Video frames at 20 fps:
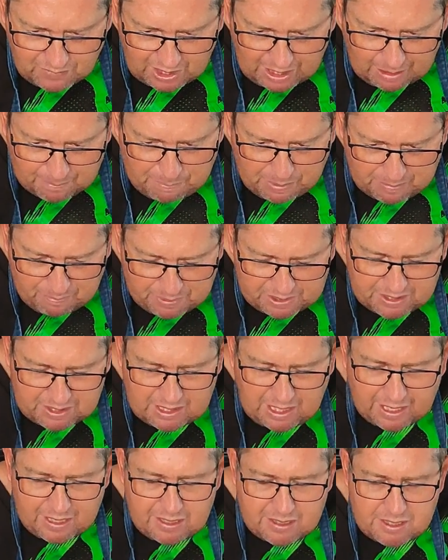a pepper
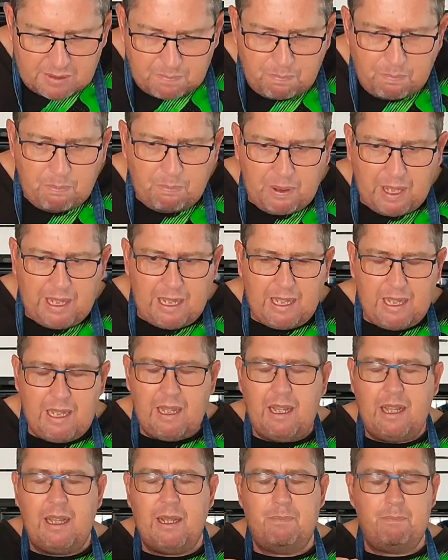steak
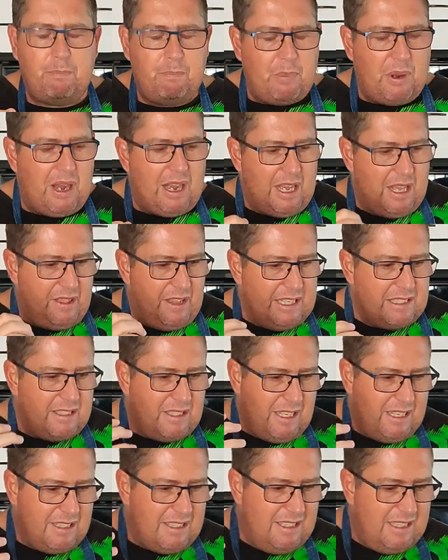pie,
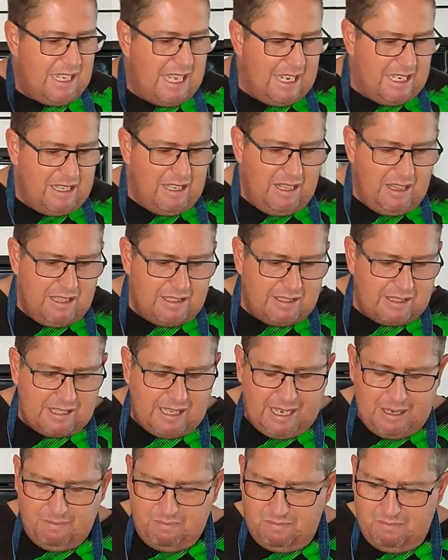that's exactly the
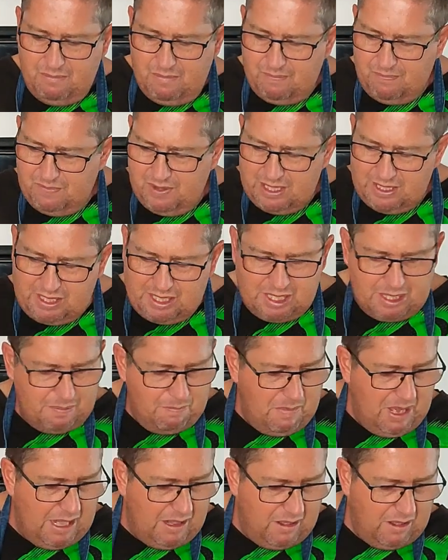same
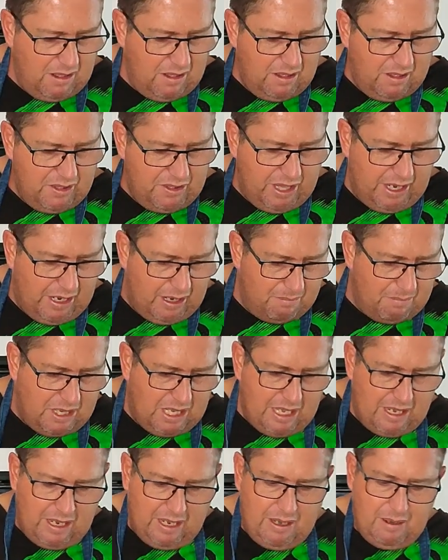smell that I'm
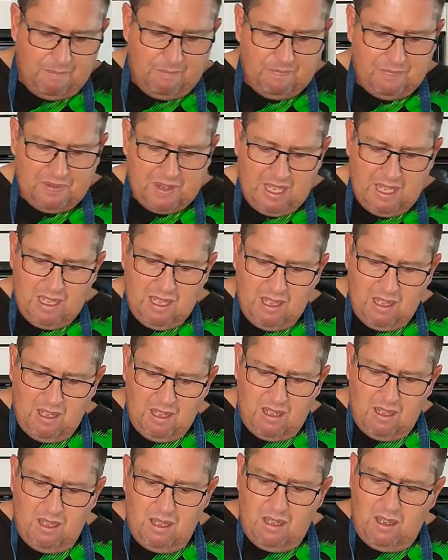getting.
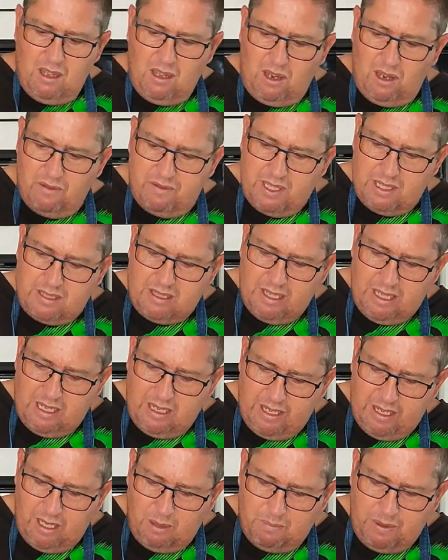Obviously a
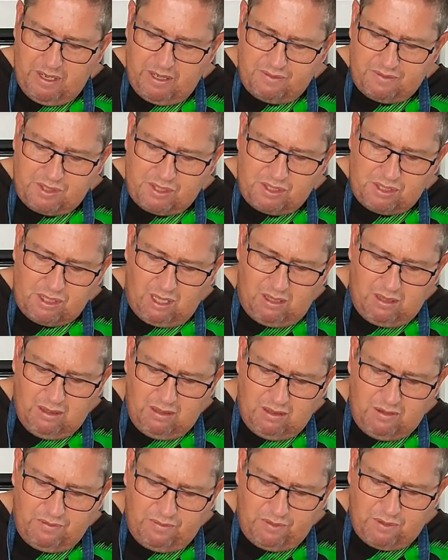little bit of salt
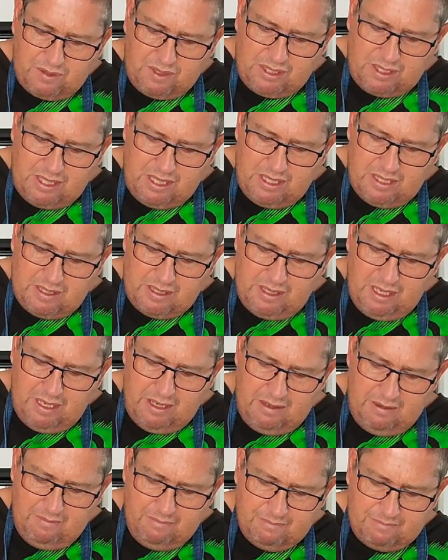for
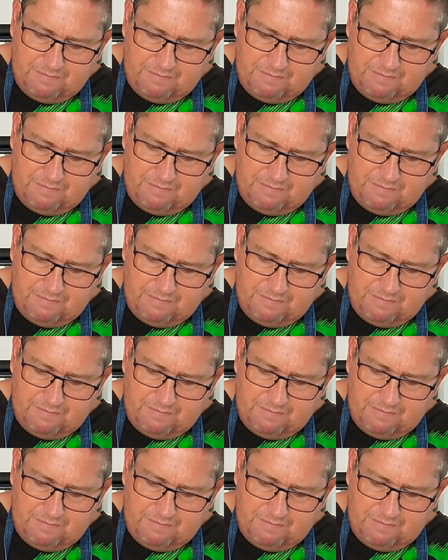seasoning.